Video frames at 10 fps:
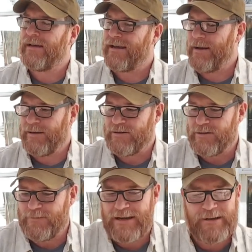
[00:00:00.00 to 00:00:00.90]
God bless
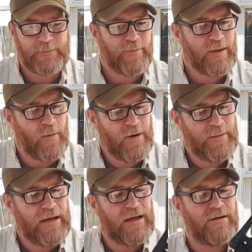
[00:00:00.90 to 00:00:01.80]
those men,
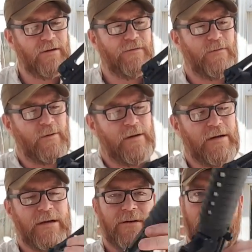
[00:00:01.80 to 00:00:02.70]
women in uniform,
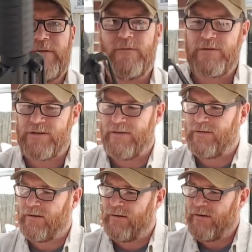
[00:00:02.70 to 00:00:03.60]

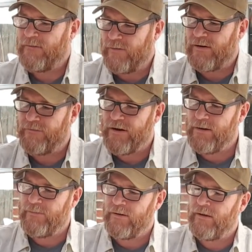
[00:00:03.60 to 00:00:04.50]
24/7 for our
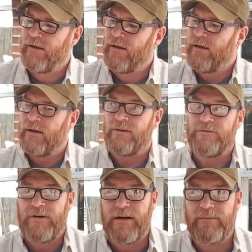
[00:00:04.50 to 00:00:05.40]
freedom.
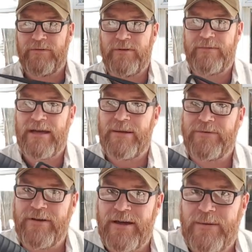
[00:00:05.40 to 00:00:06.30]
Freedom
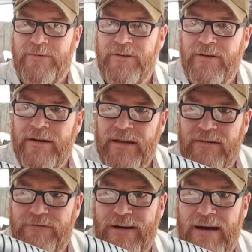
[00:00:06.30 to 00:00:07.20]
sometimes comes
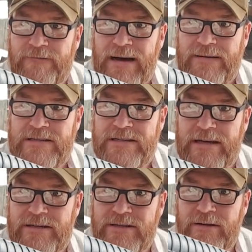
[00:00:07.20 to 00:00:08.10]
in
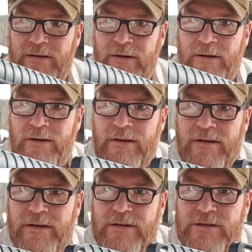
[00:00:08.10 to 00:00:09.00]
5.56.
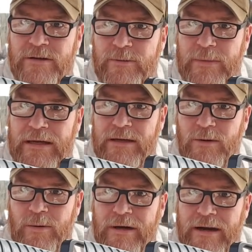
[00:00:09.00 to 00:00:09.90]
Show me
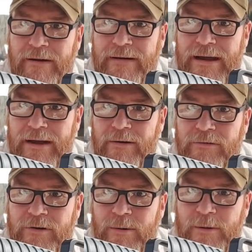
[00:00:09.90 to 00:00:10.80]
your carry
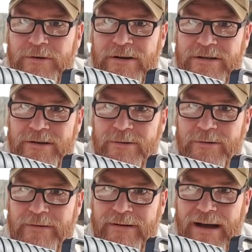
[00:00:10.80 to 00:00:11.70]
handles. Go to Boy 32.
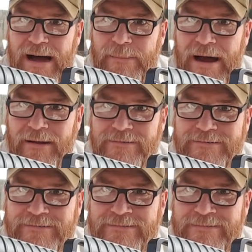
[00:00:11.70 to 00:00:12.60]
I'm out.